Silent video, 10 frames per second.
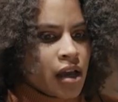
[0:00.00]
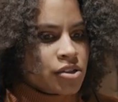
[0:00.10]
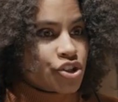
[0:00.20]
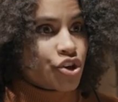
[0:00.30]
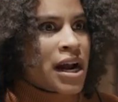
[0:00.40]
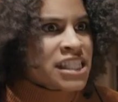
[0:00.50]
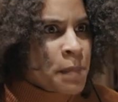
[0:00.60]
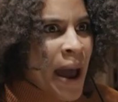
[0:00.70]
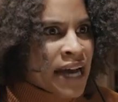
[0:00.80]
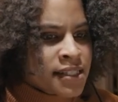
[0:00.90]

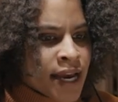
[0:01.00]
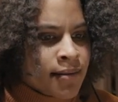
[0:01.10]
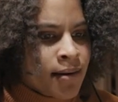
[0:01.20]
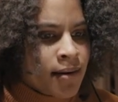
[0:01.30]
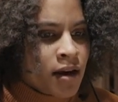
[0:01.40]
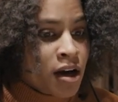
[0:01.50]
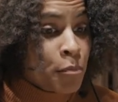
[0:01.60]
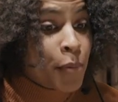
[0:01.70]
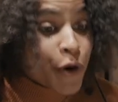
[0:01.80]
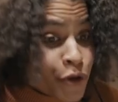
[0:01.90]
Trespassing?
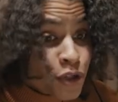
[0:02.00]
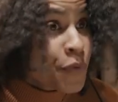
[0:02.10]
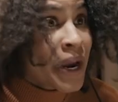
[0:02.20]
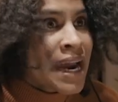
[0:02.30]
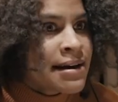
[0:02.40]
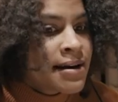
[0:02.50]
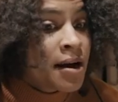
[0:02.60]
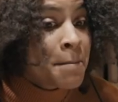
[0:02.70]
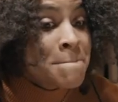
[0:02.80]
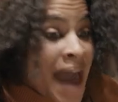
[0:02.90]
Burglary?
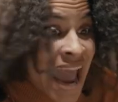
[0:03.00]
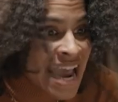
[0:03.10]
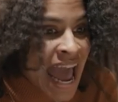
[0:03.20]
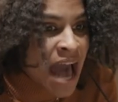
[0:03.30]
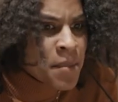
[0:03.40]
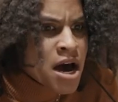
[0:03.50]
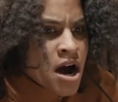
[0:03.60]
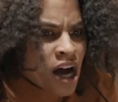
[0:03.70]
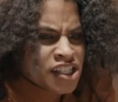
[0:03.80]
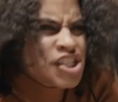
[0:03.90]
Mayhem?
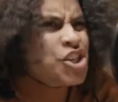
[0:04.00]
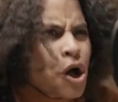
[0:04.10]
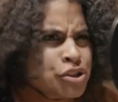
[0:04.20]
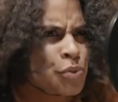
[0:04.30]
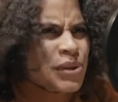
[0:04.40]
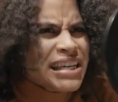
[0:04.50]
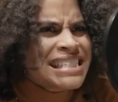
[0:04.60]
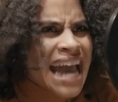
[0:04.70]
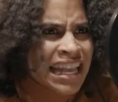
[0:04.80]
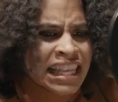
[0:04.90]
Assault with a
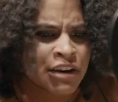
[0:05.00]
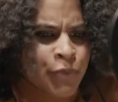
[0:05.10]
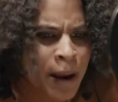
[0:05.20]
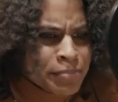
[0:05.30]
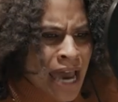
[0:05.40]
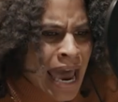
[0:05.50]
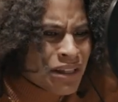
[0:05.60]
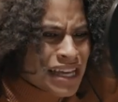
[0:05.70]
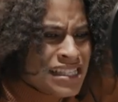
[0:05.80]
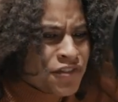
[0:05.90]
deadly reptile?
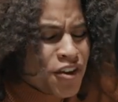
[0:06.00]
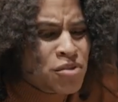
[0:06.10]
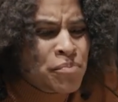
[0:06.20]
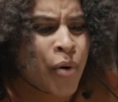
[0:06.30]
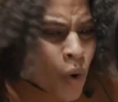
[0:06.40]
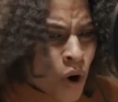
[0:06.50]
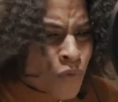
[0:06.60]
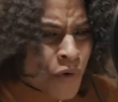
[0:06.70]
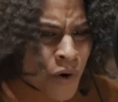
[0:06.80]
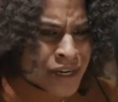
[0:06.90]
As if those poor
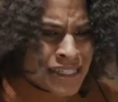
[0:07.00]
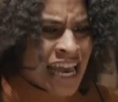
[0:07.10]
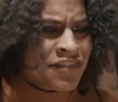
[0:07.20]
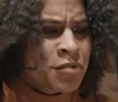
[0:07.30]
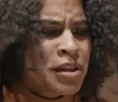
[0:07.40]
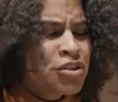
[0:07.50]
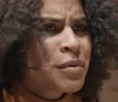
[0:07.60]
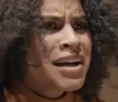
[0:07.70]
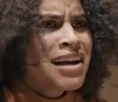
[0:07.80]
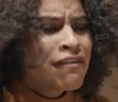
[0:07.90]
rodents haven't been
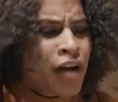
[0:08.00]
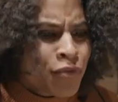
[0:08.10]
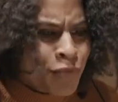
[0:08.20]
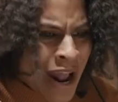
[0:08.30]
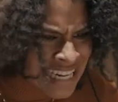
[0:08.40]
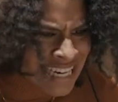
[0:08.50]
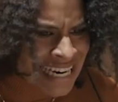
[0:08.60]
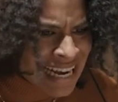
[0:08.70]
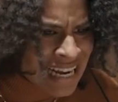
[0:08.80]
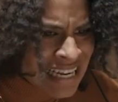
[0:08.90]
through enough already!